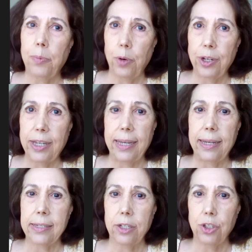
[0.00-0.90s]
working
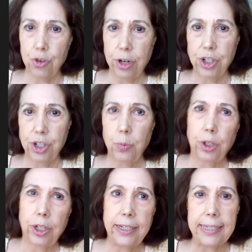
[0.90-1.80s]
as a construction
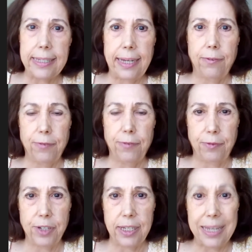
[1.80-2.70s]
worker in his late
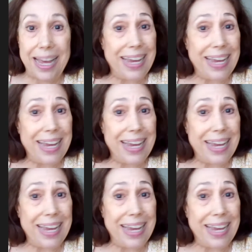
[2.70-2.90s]
50s.